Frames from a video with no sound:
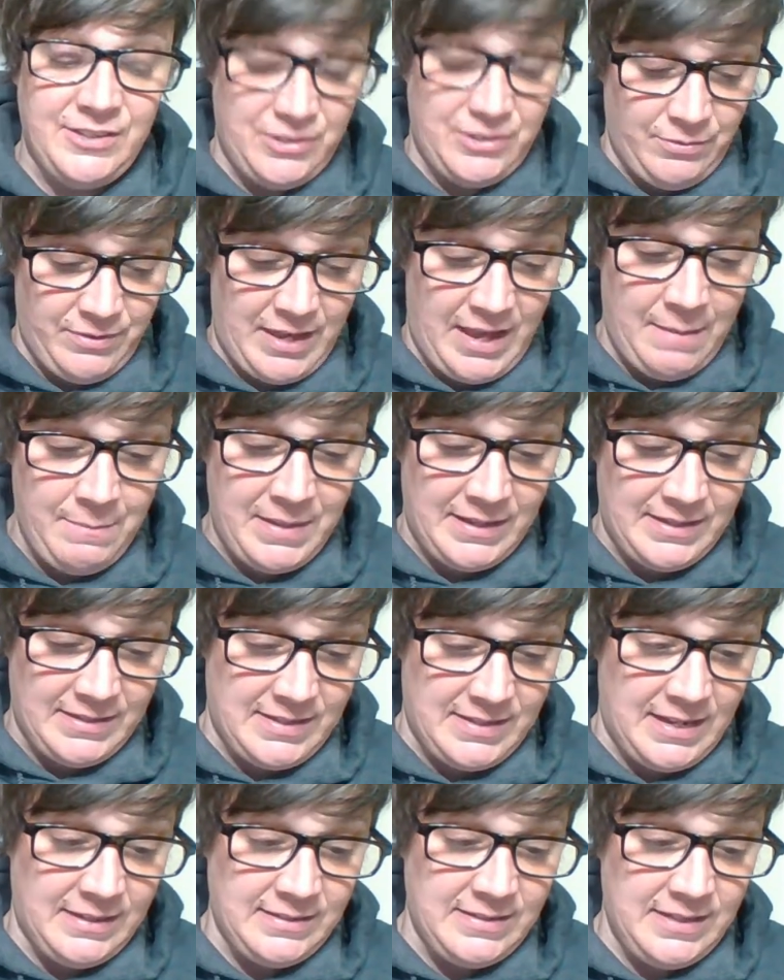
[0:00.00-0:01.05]
So that makes
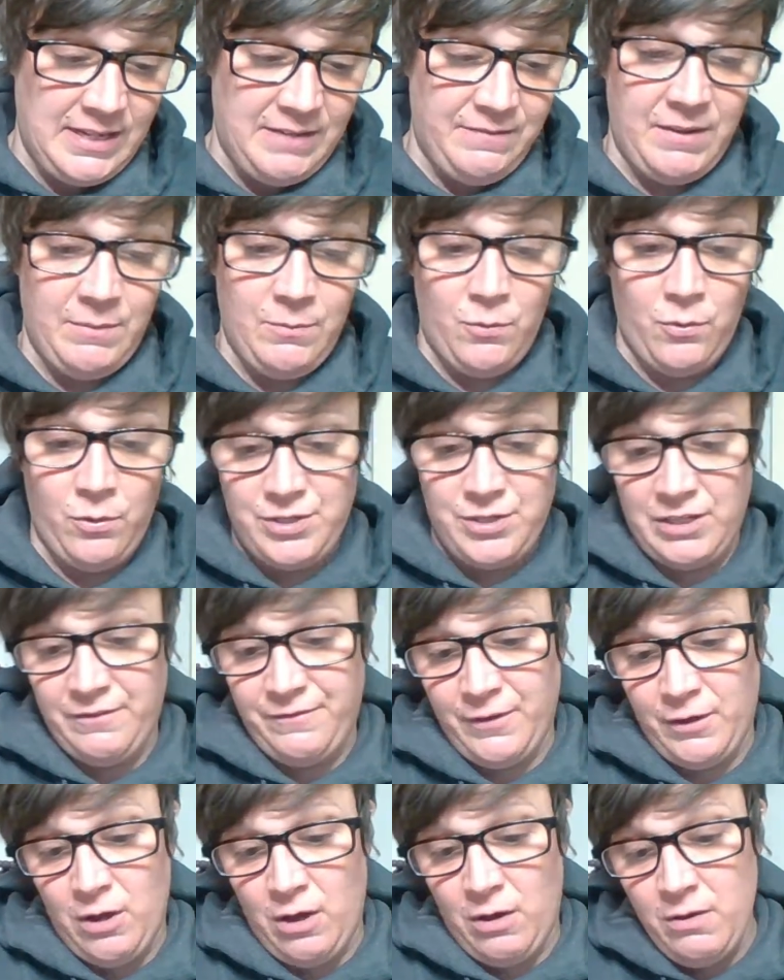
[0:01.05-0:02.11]
things even more
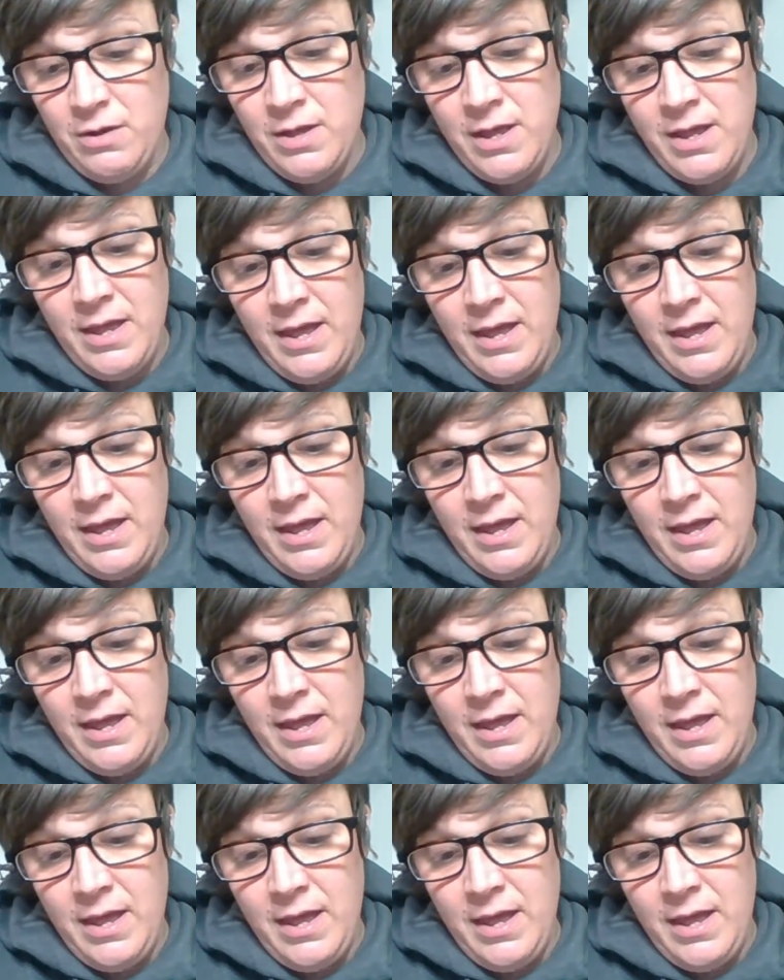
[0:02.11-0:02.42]
difficult.